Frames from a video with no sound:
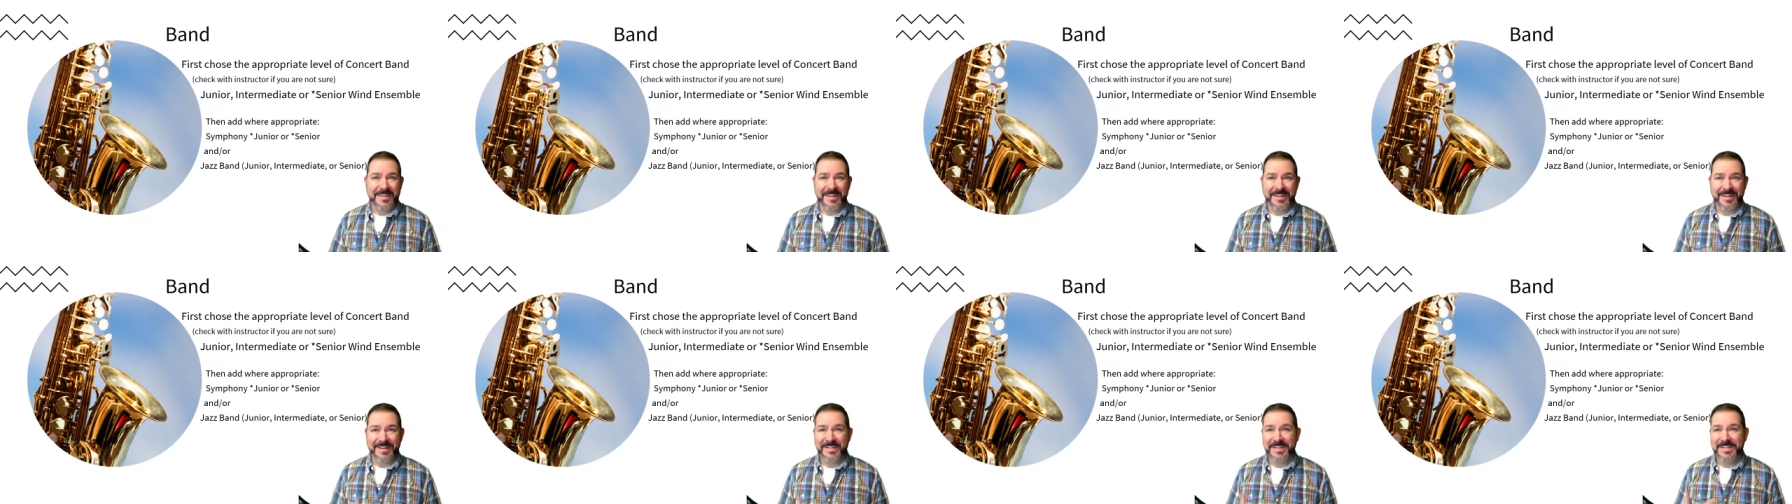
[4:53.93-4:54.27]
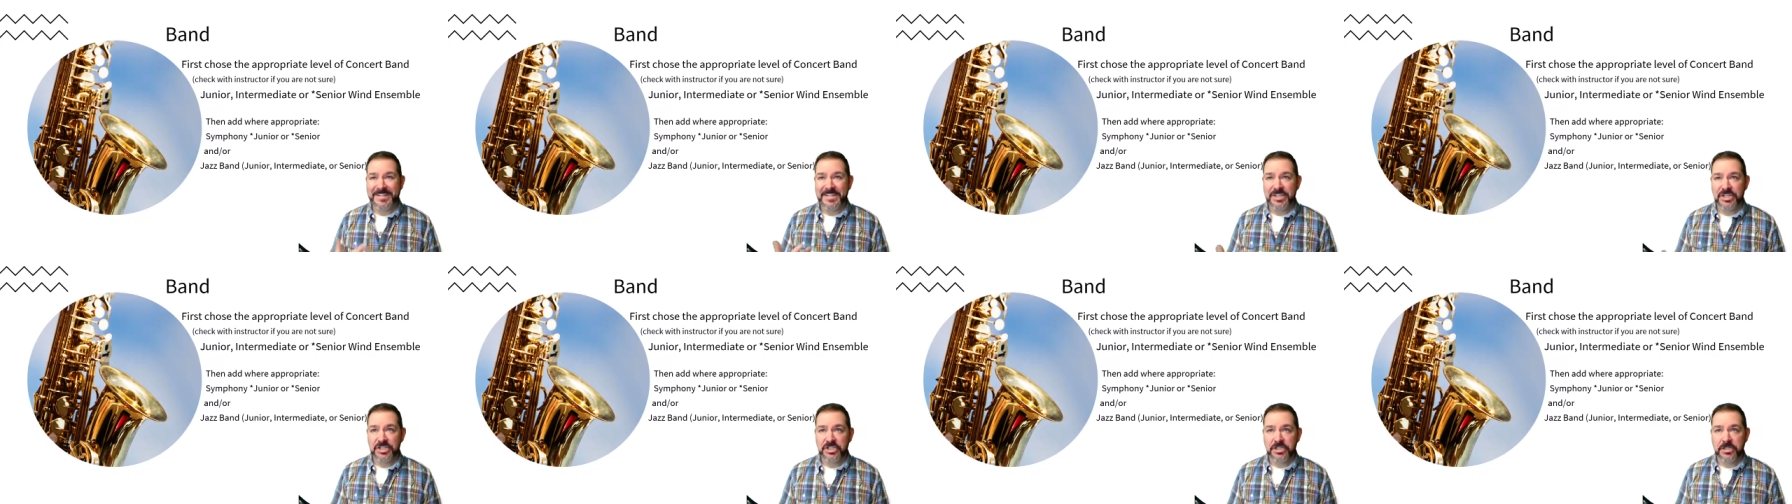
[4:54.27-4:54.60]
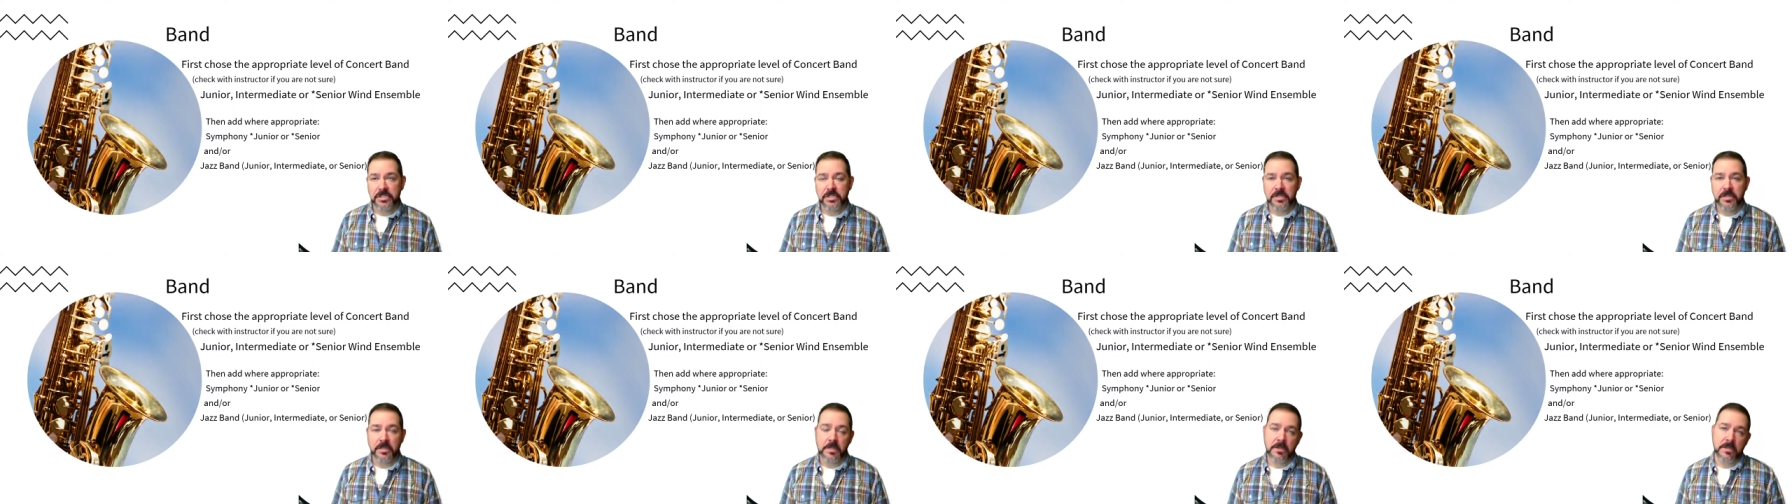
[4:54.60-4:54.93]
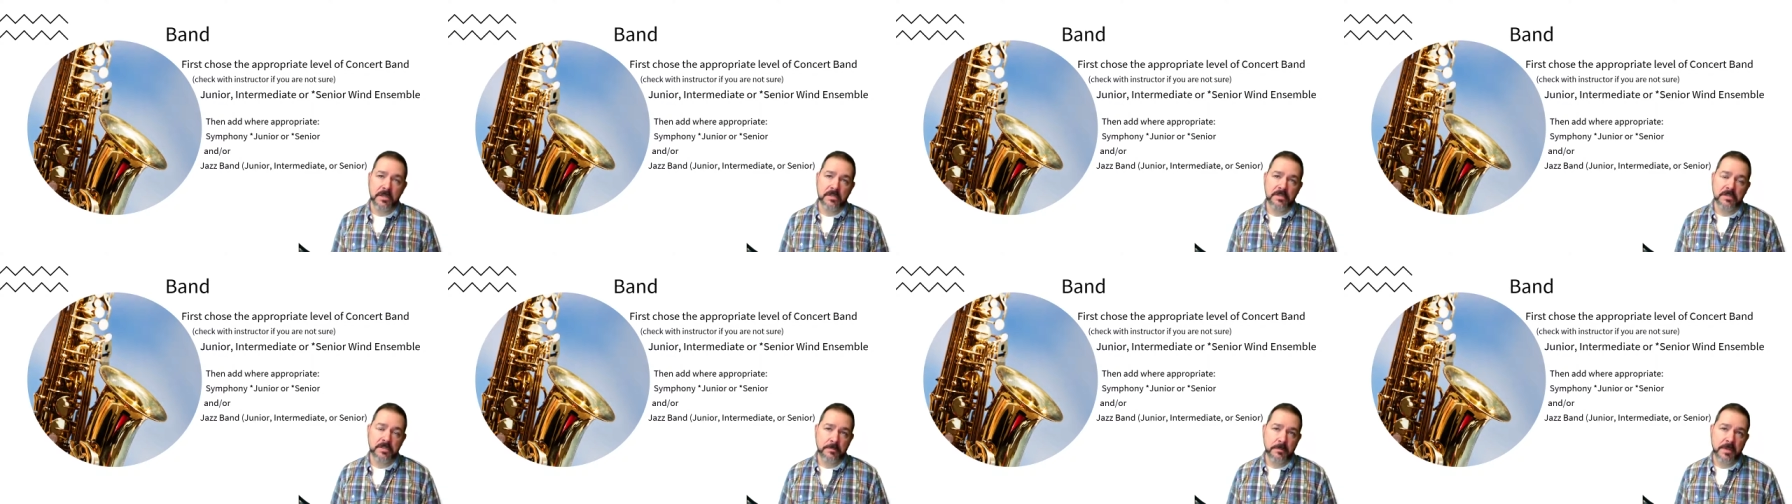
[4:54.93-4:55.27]
Then, in addition to the
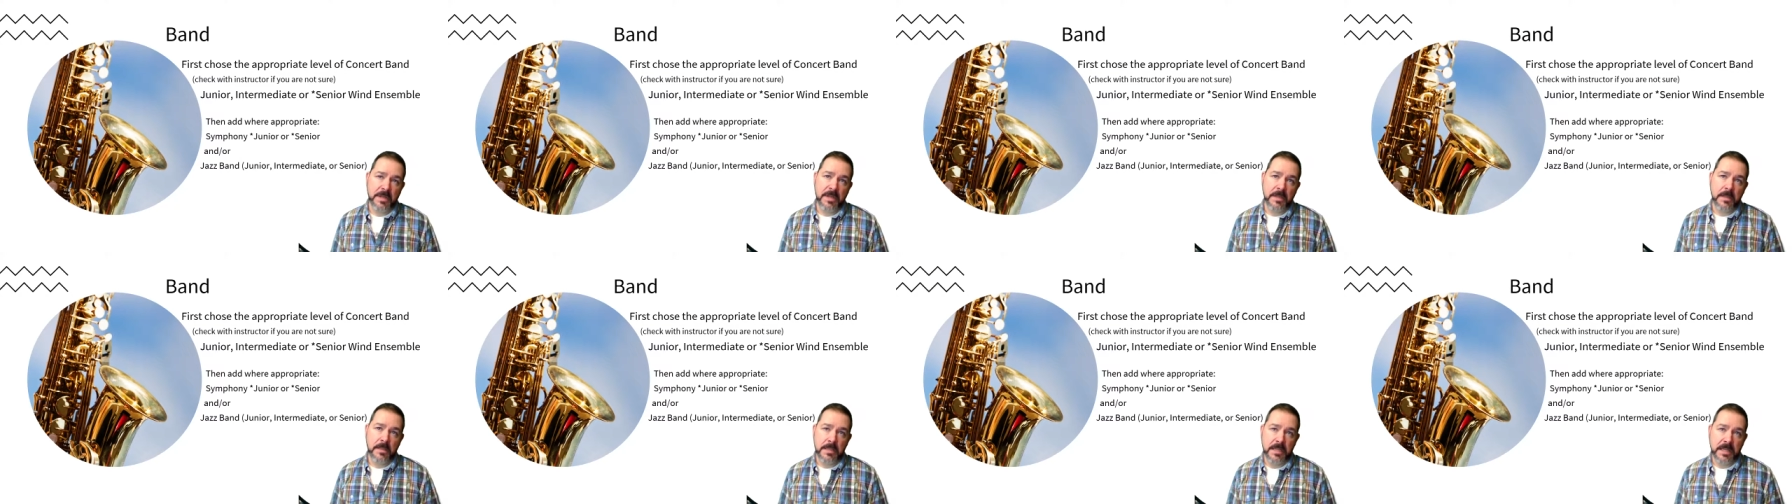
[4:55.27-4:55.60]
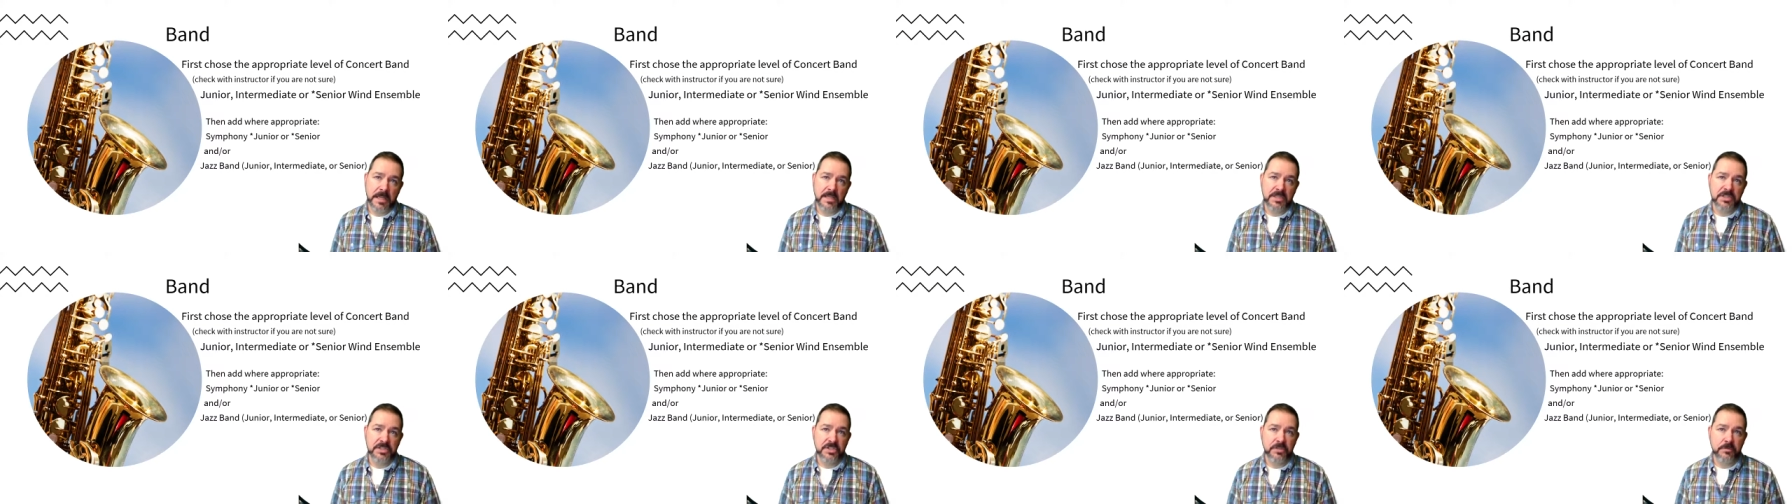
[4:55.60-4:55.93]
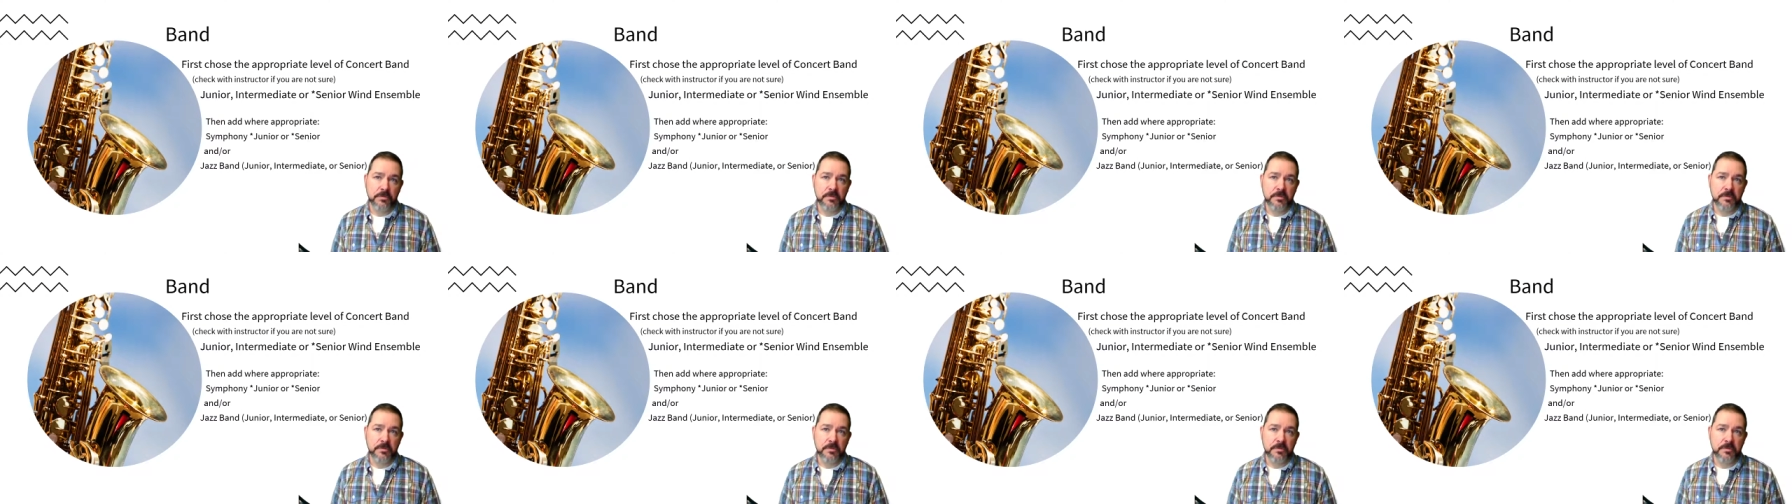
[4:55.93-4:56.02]
concert band class,